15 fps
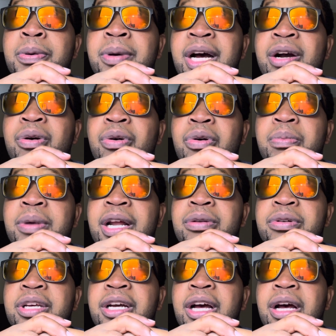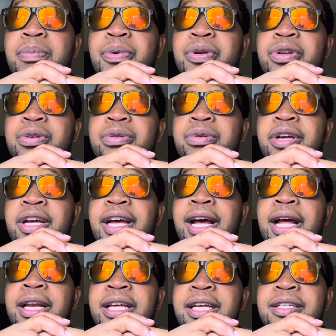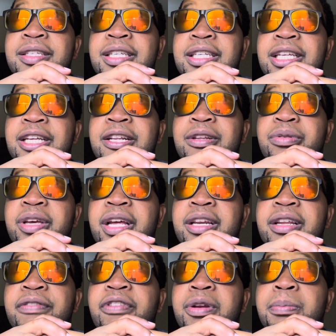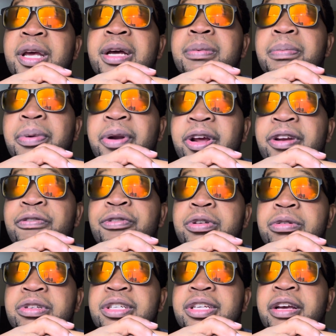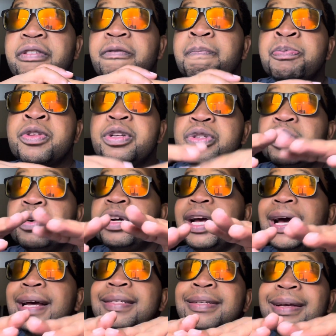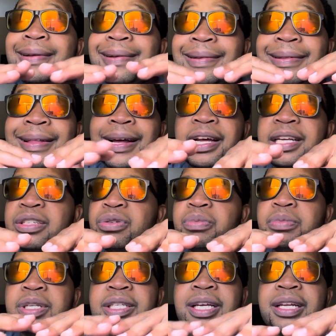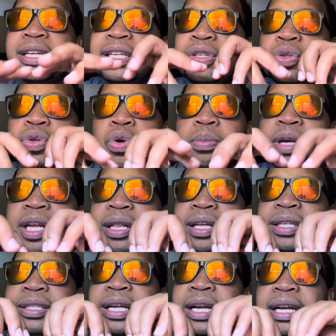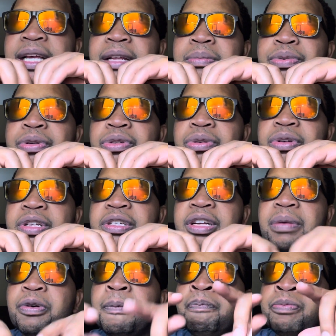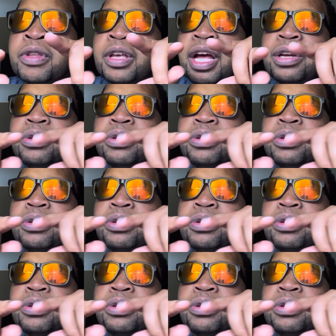back home are looking up on you, and yet still you can't even make bread for yourself. So guys, that has to be said. It's so many things that can put you in trouble. And